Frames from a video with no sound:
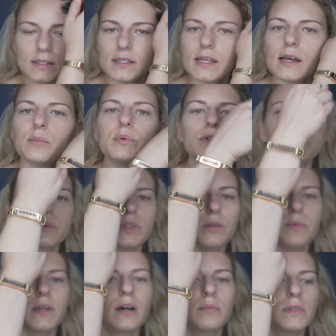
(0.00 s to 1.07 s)
samples when
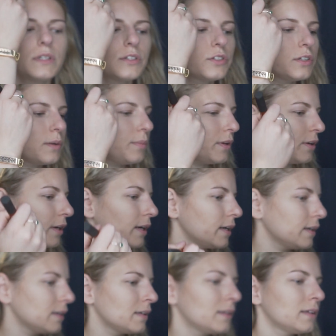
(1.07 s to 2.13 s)
you become a
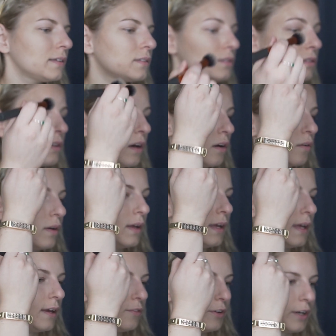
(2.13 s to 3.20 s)
distributor. So
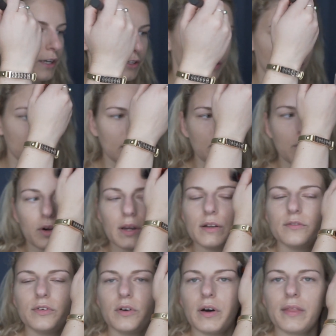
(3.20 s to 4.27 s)
if you're interested in more
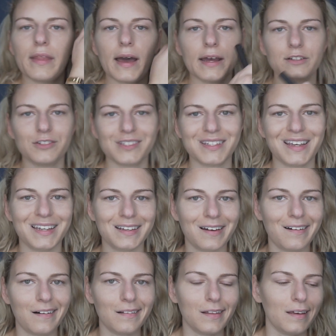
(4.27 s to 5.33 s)
info on that, just like
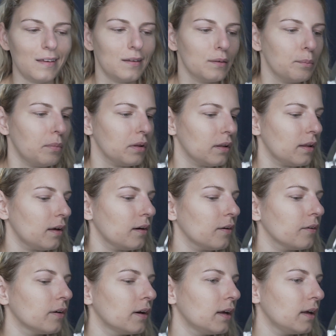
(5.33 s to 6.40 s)
holla
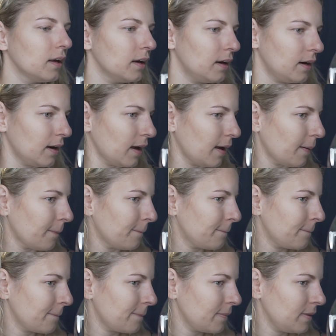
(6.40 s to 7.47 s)
below.
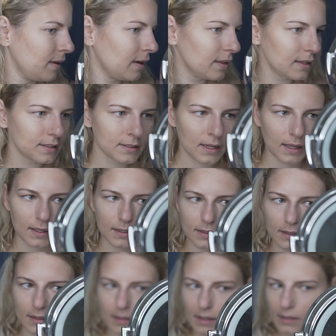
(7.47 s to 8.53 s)
Yeah, that's
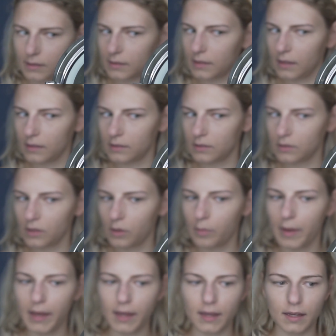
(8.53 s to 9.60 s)
not so
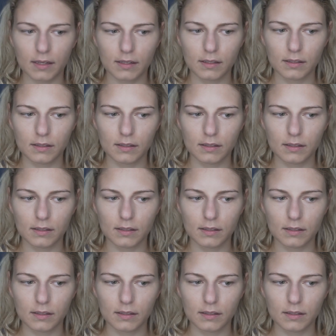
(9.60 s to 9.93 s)
bad.